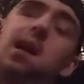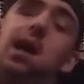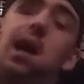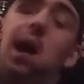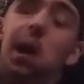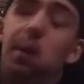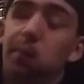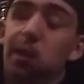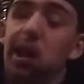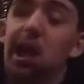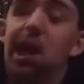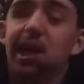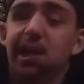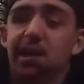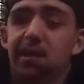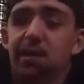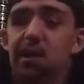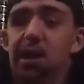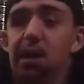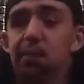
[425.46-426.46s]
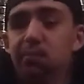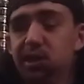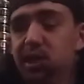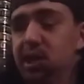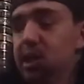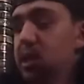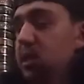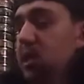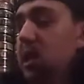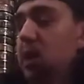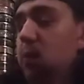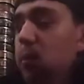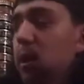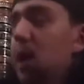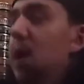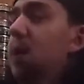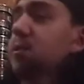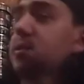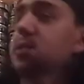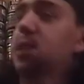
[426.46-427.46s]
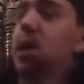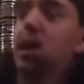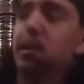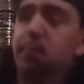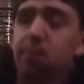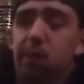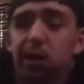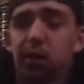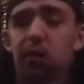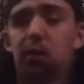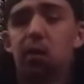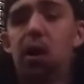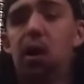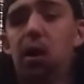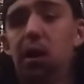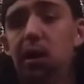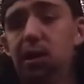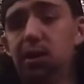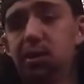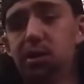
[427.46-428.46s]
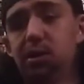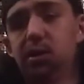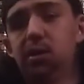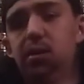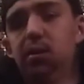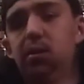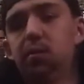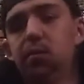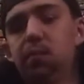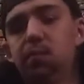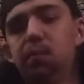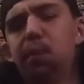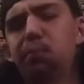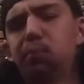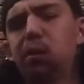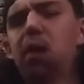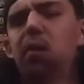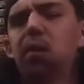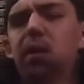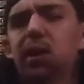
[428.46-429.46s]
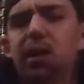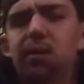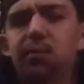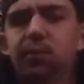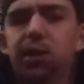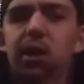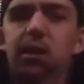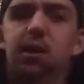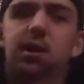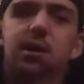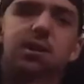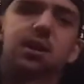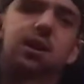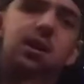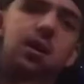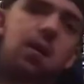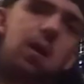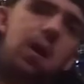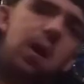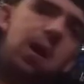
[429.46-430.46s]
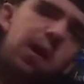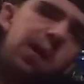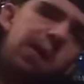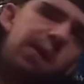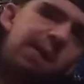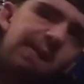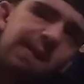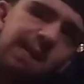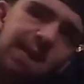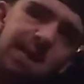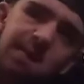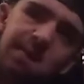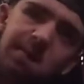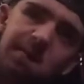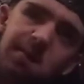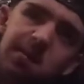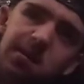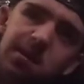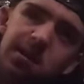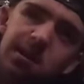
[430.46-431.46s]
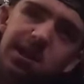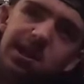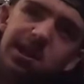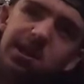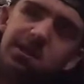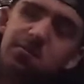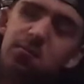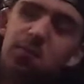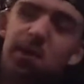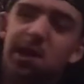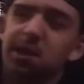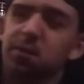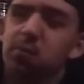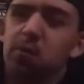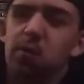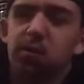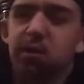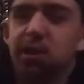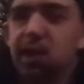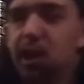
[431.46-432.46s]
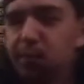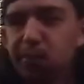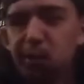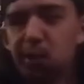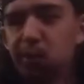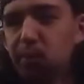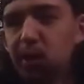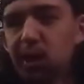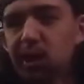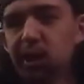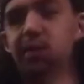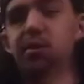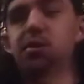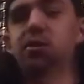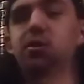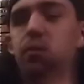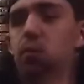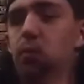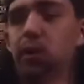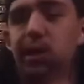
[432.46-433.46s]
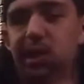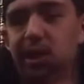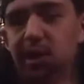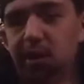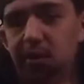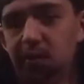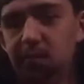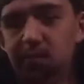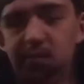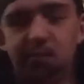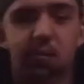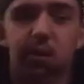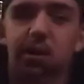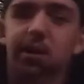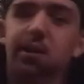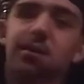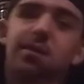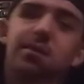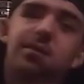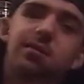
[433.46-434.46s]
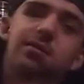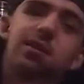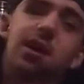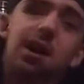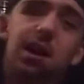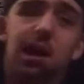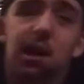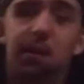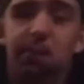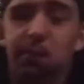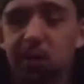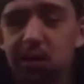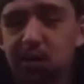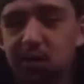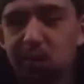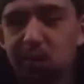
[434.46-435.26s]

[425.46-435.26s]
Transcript: I'm sitting there, we're outside in my garage. My brother comes out there too. He goes, why are you rolling dip up like a joint, dude? I'm like, shut up.